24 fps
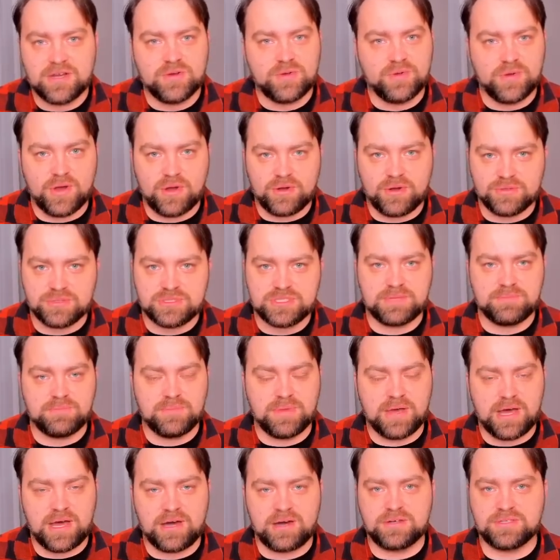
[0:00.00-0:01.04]
wrote
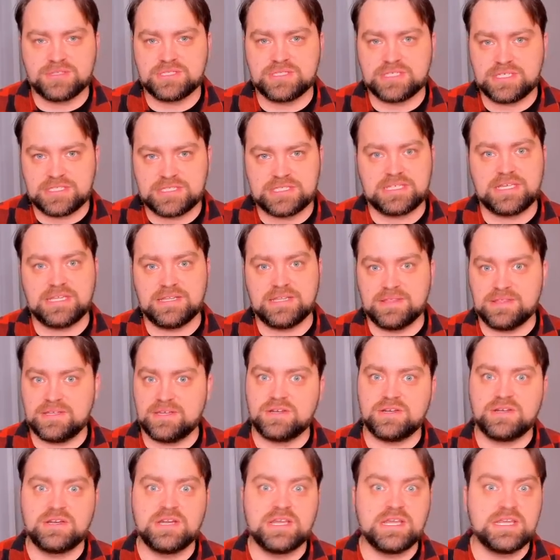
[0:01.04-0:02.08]
about it in
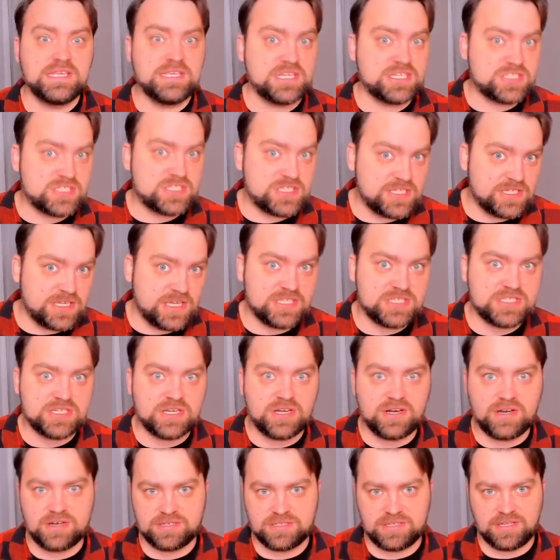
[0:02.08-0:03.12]
their yesterday's
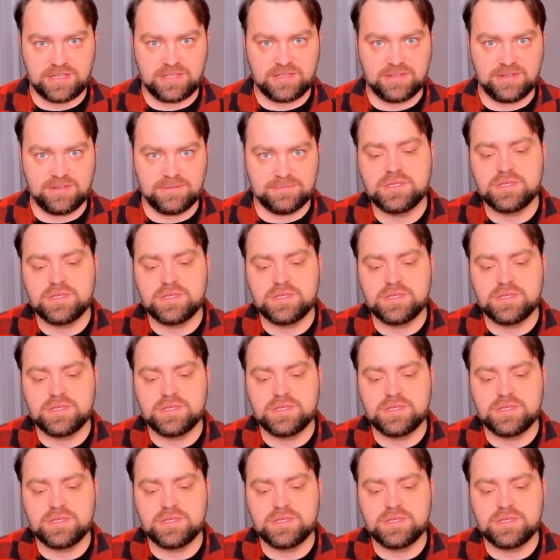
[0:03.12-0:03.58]
article.